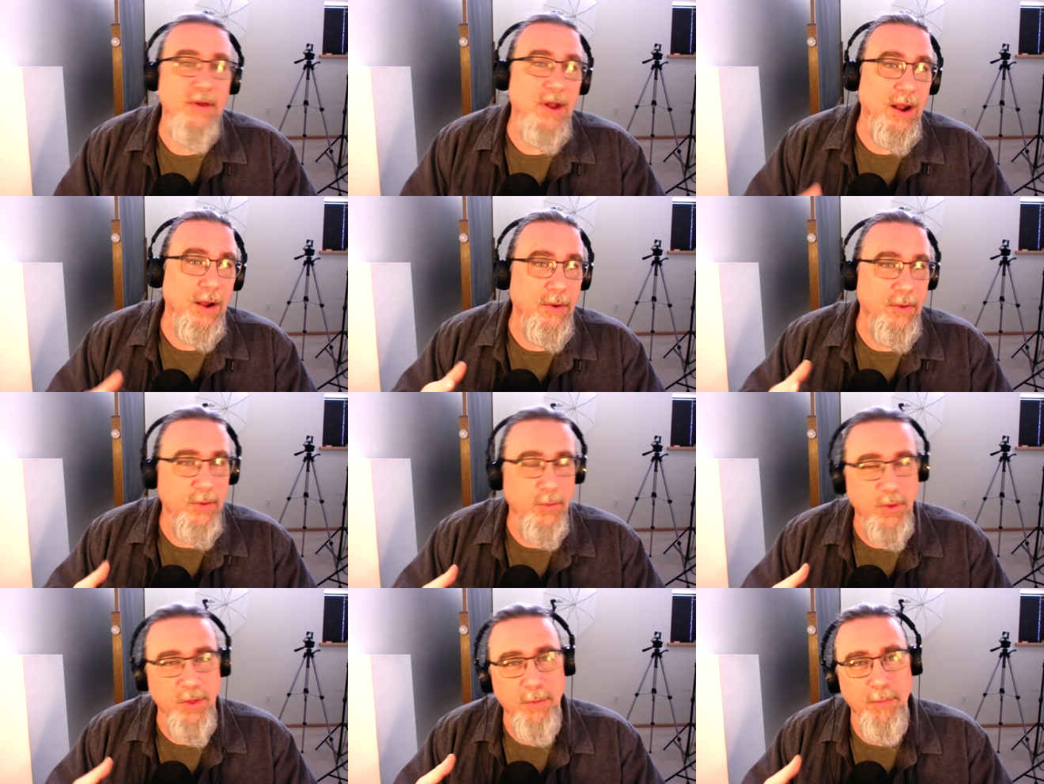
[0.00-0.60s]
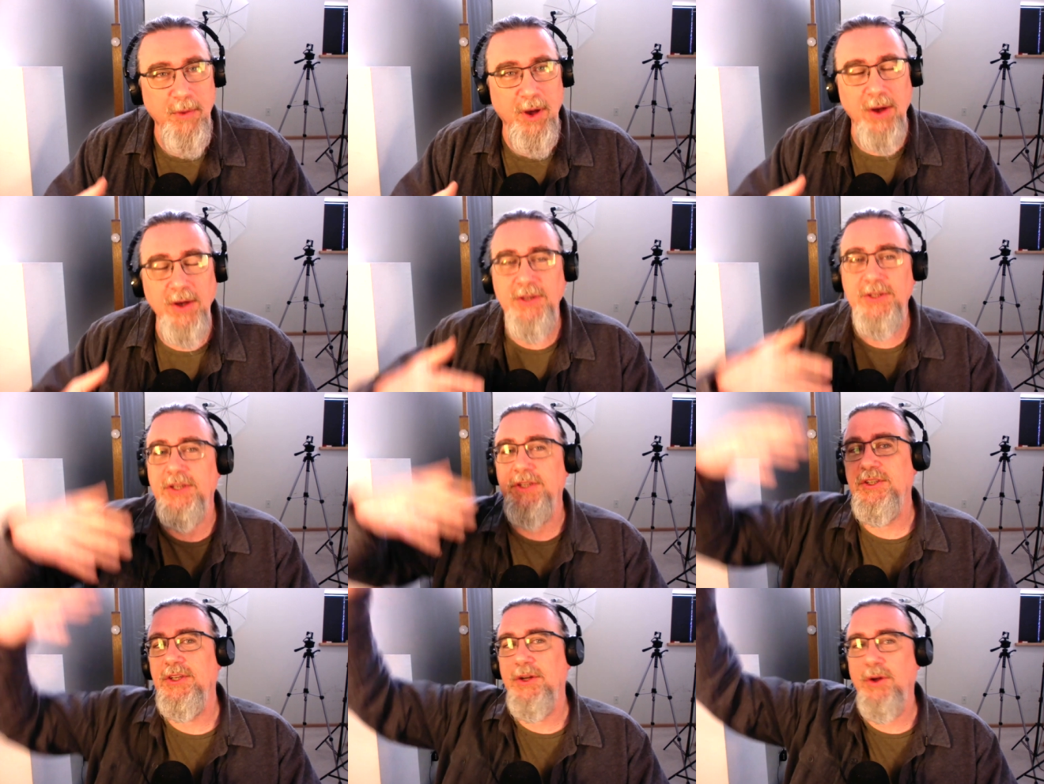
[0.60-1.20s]
You know, with the
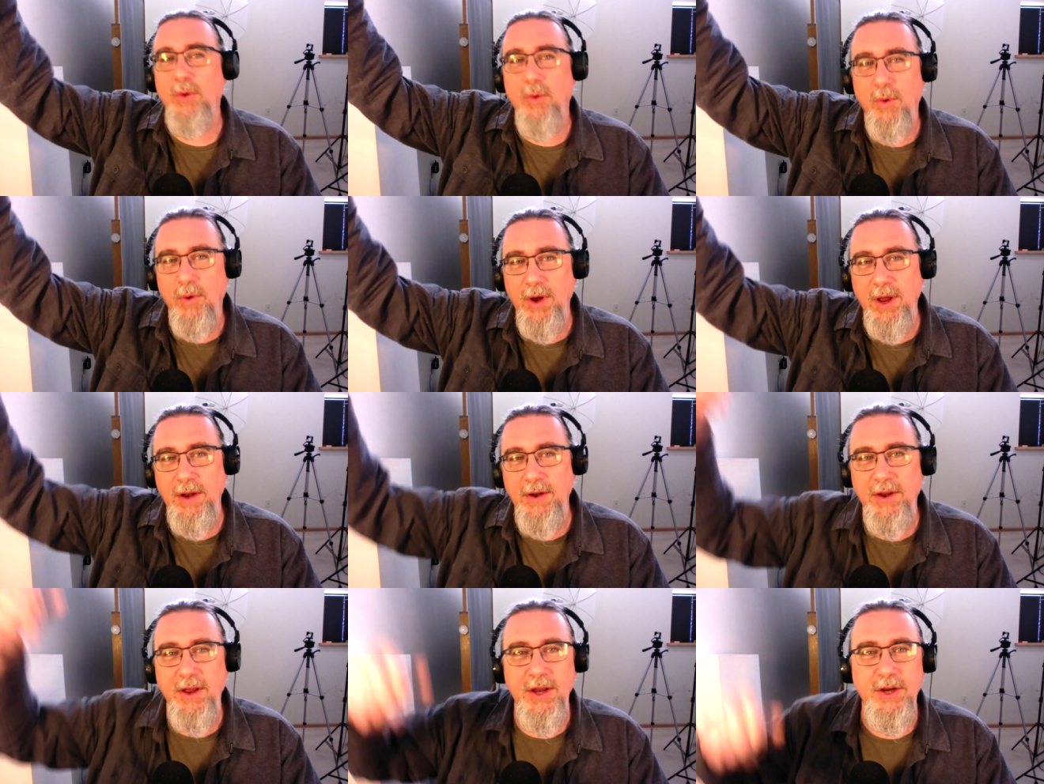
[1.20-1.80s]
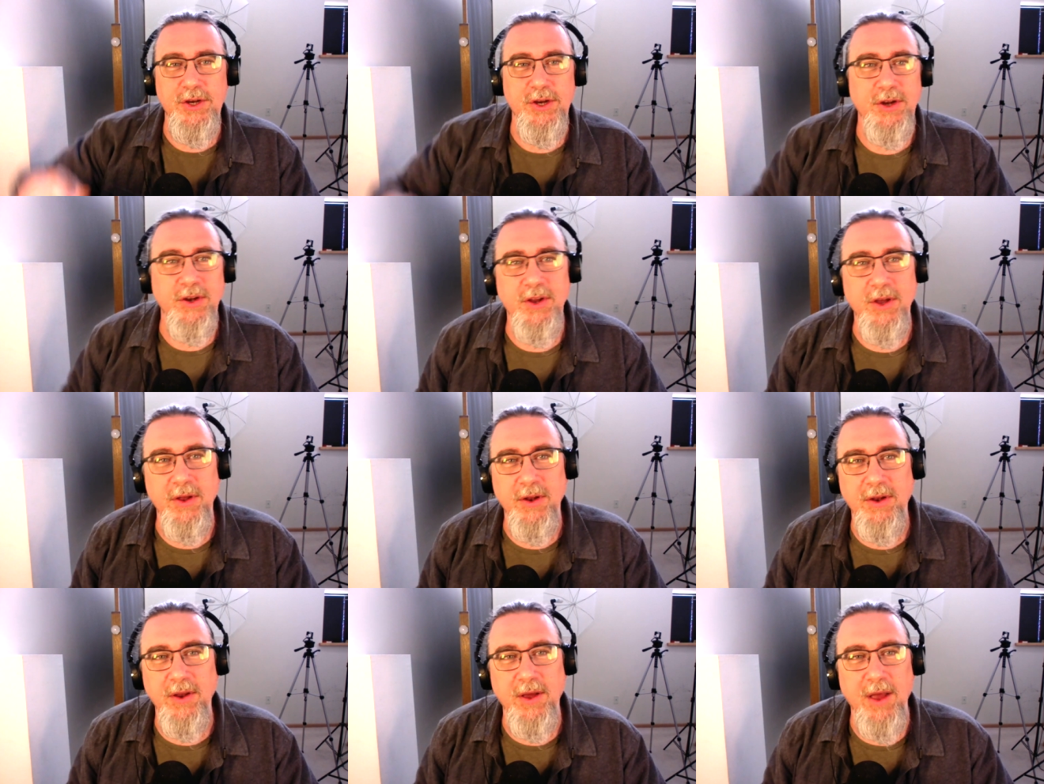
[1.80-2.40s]
monks, it's an orientation
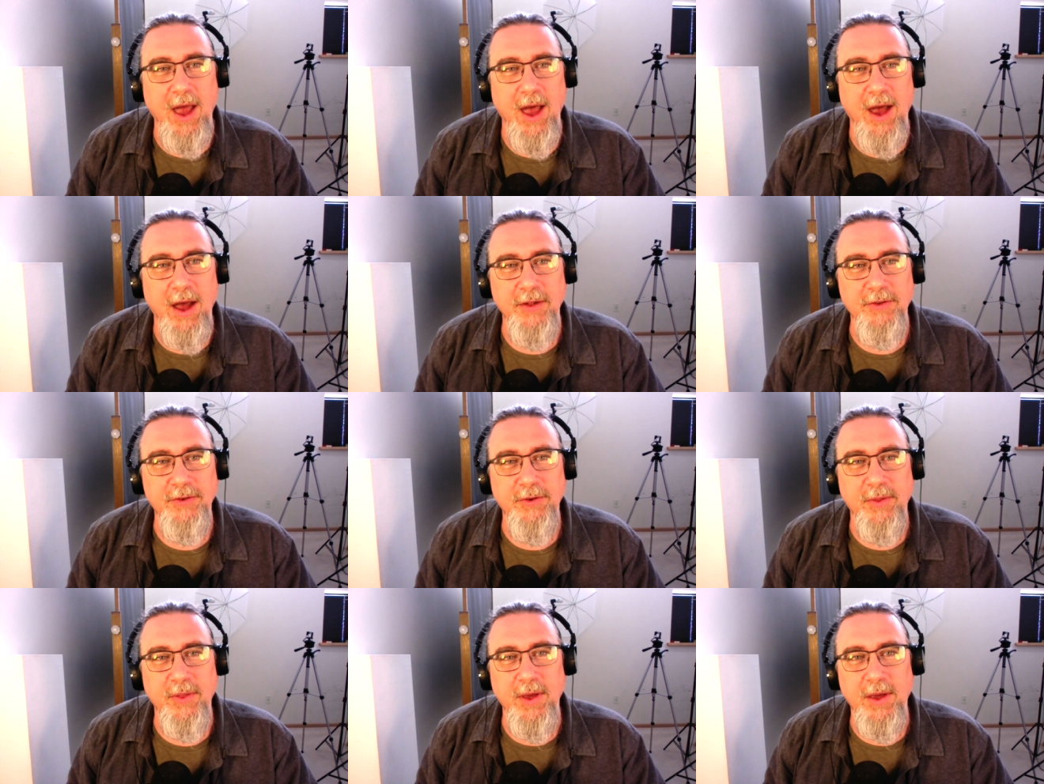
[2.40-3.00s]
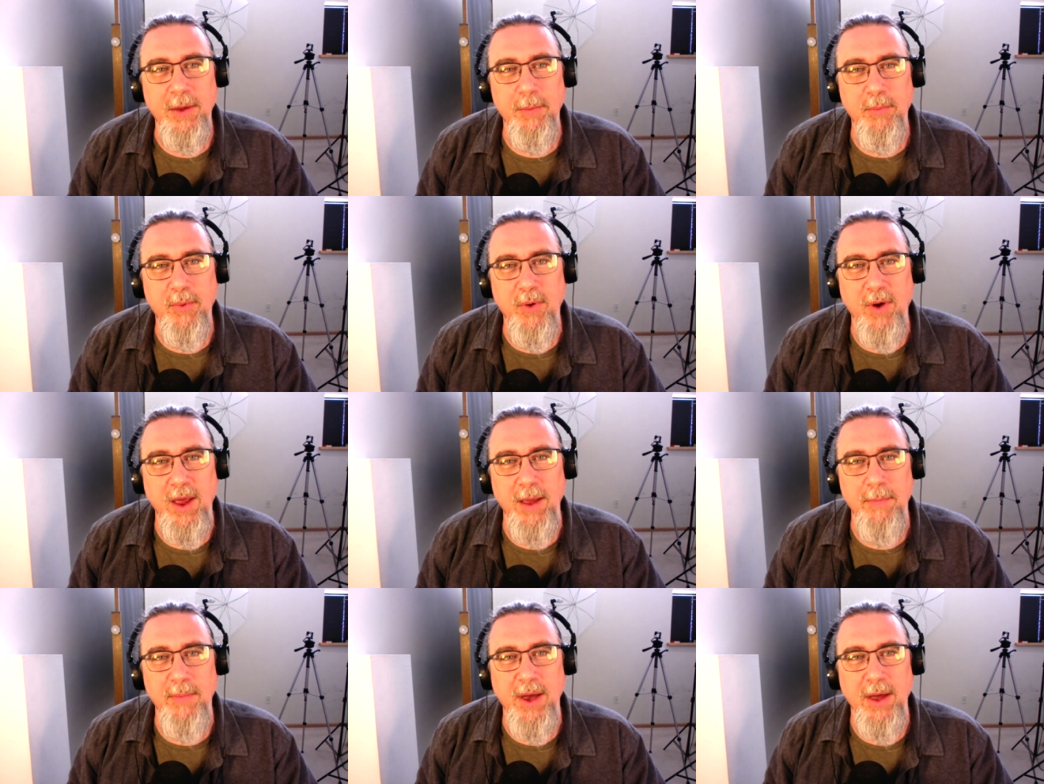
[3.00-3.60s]
to God, so they can
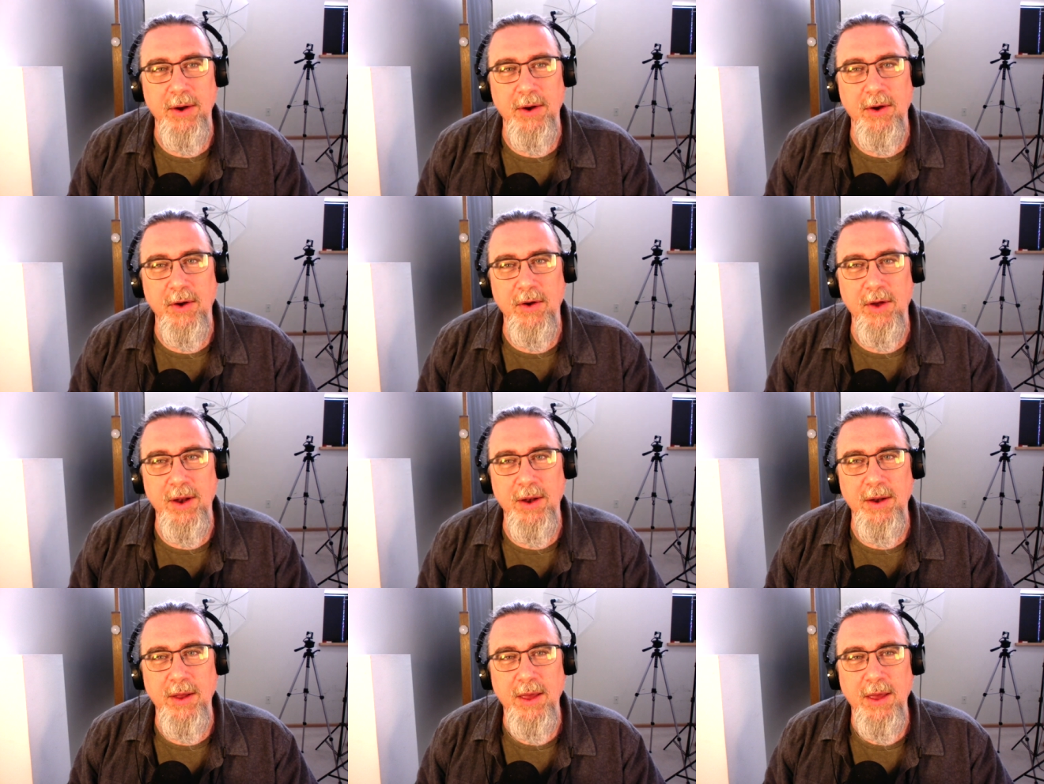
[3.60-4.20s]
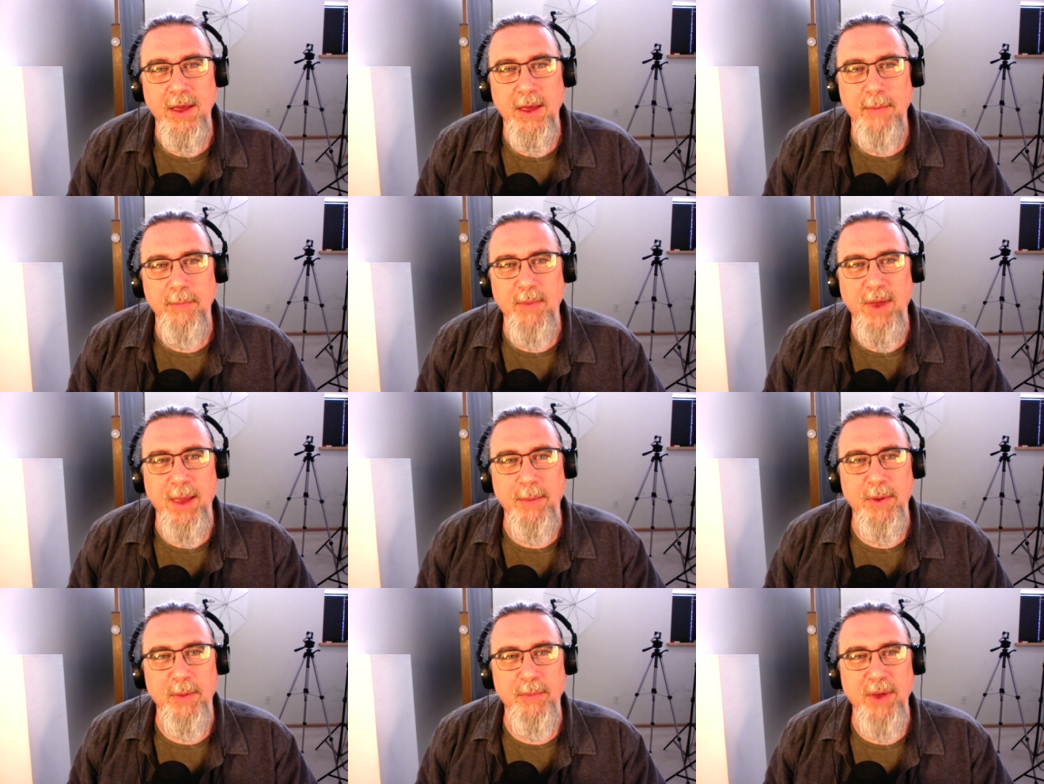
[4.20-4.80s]
pray better and
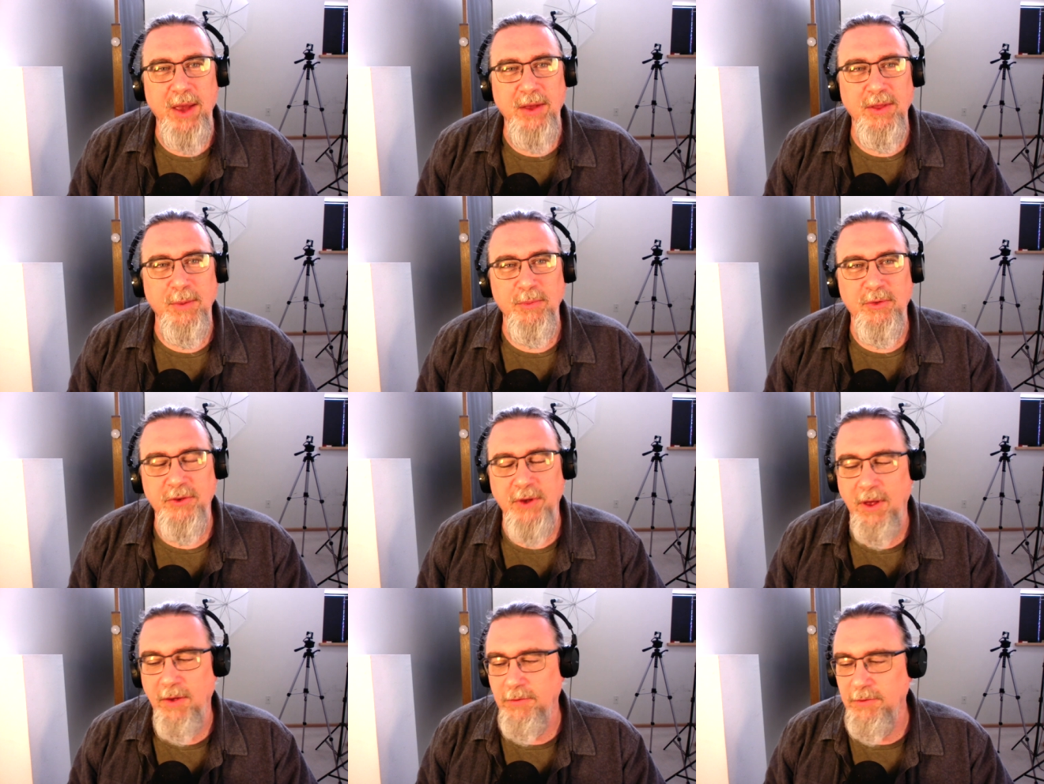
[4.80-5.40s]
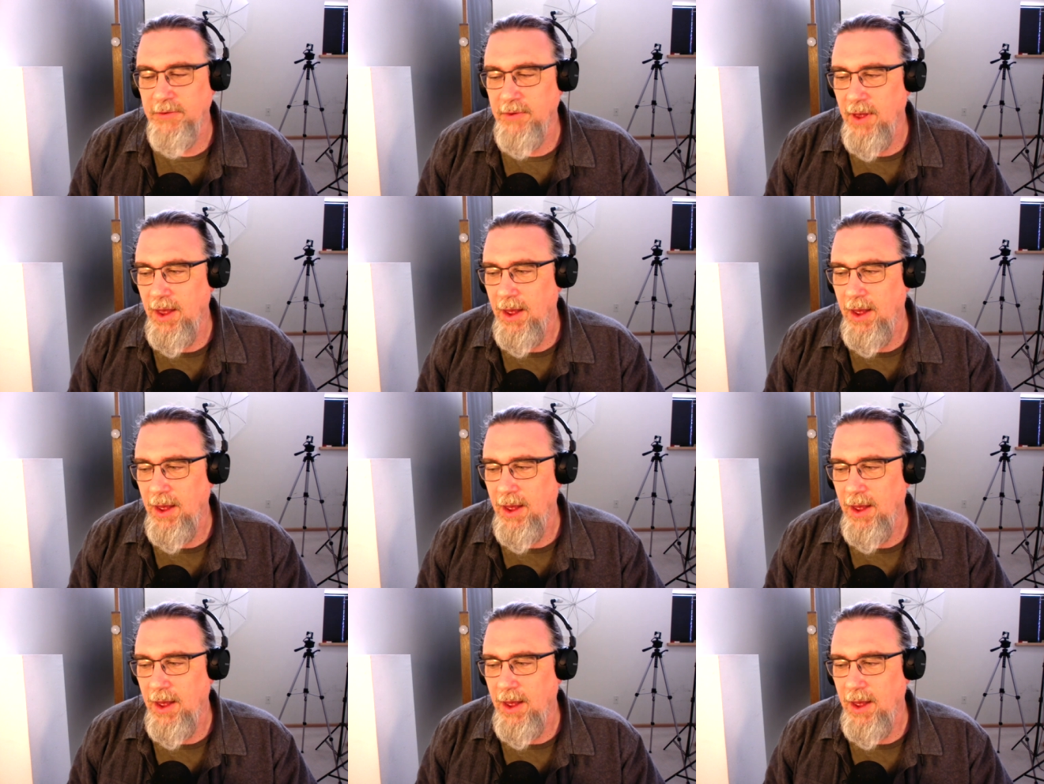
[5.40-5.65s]
maybe make themselves